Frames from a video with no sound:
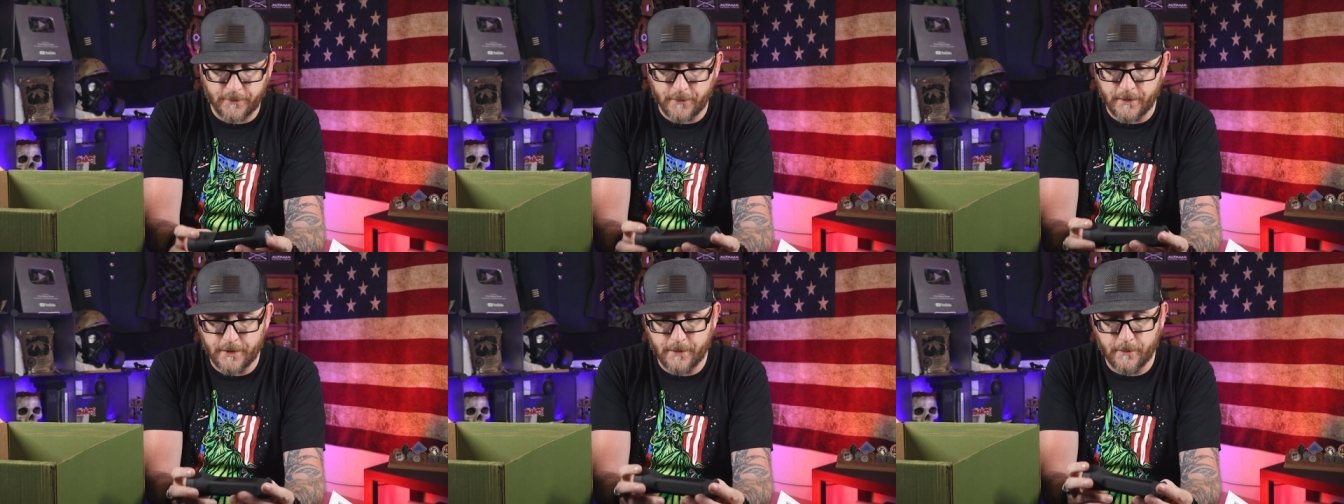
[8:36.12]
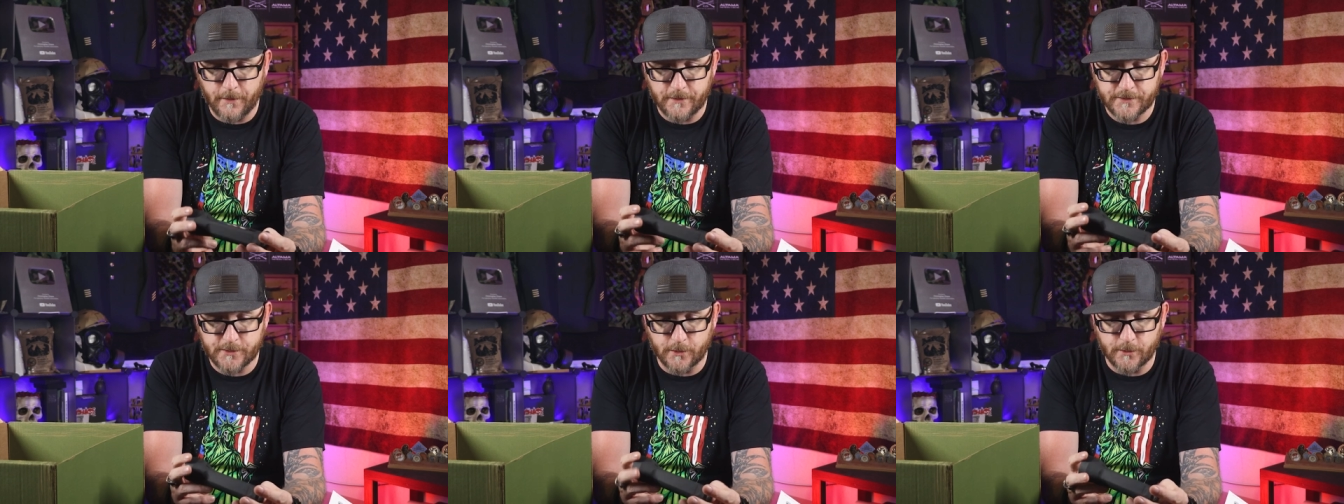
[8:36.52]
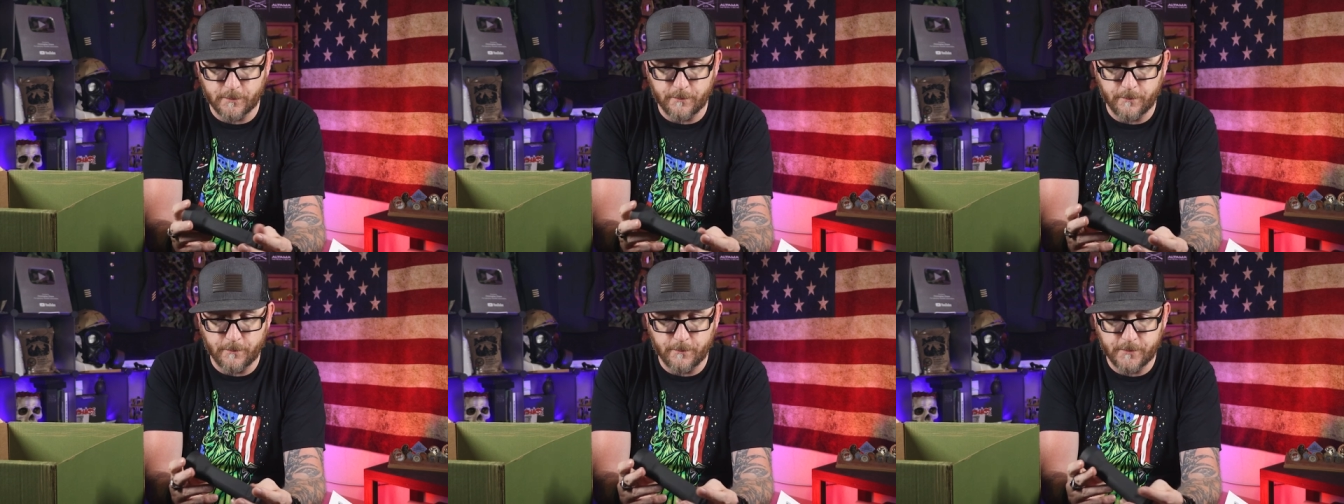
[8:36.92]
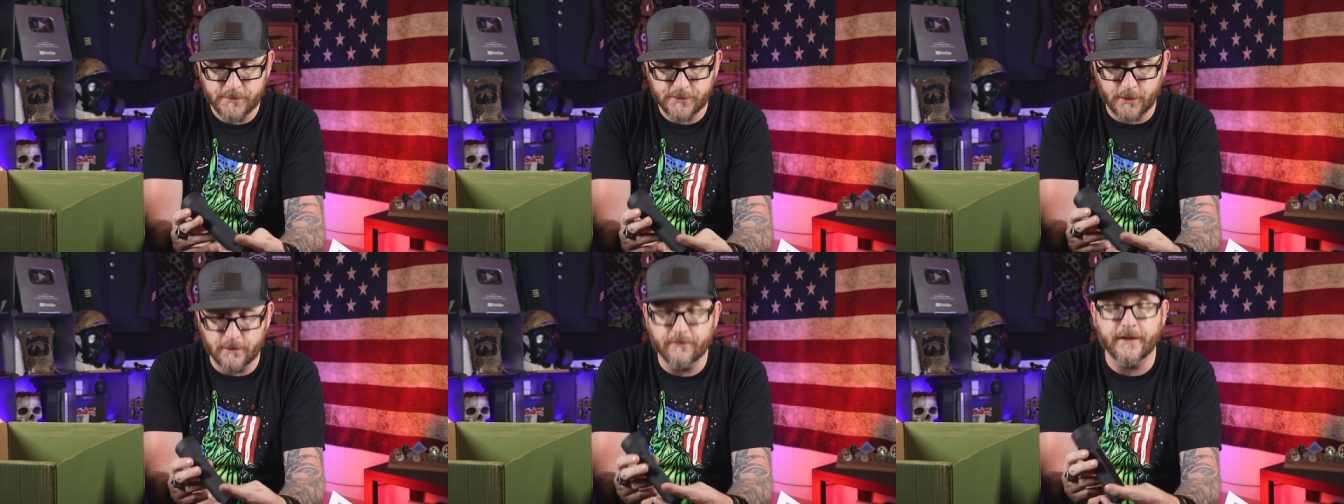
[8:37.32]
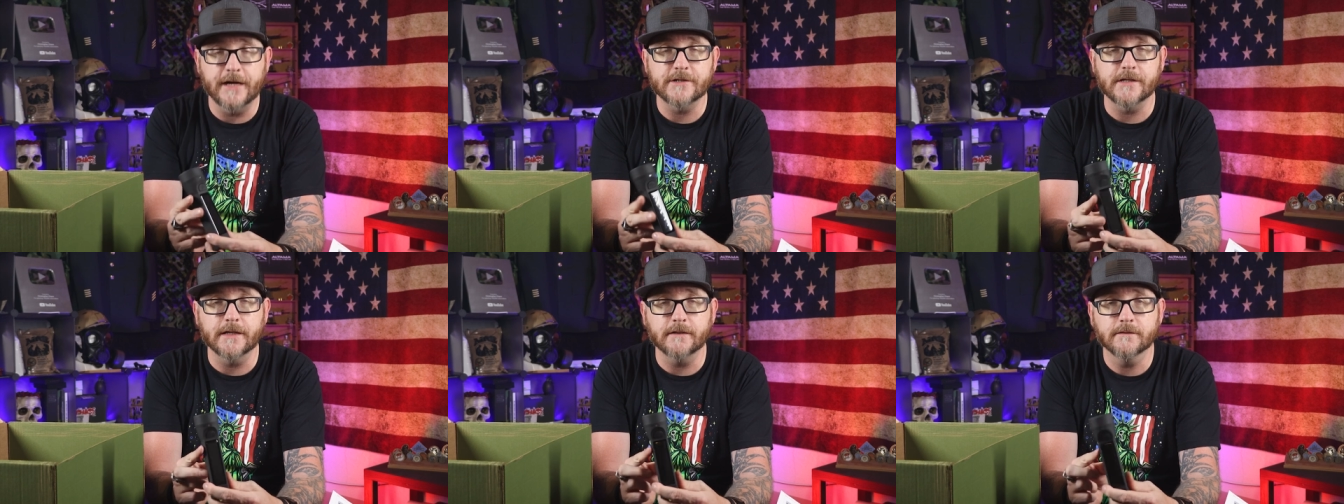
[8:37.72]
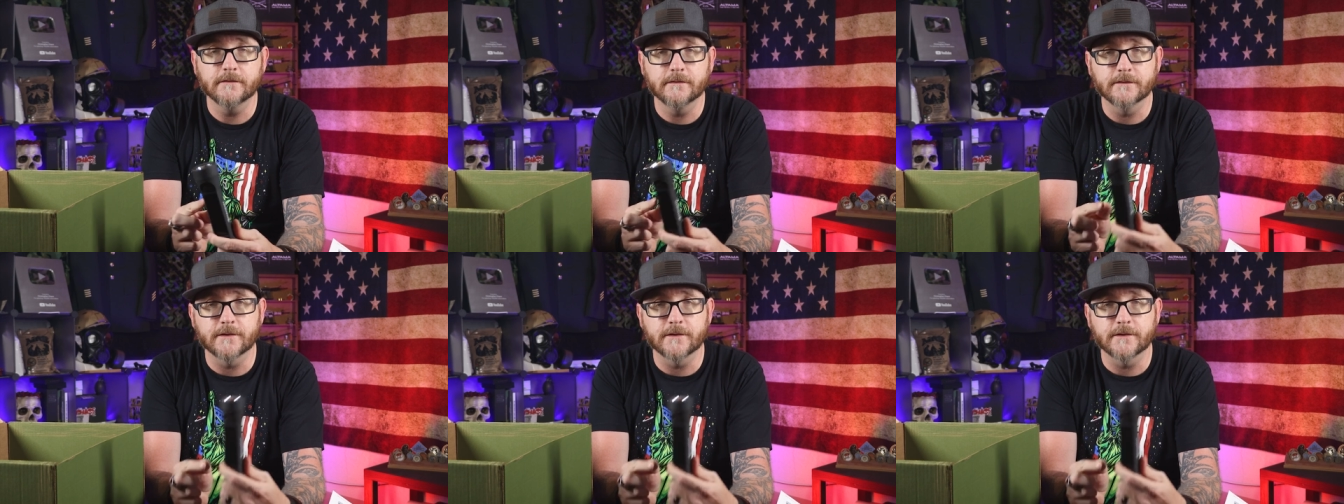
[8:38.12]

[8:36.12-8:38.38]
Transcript: for a solar, solar flashlight.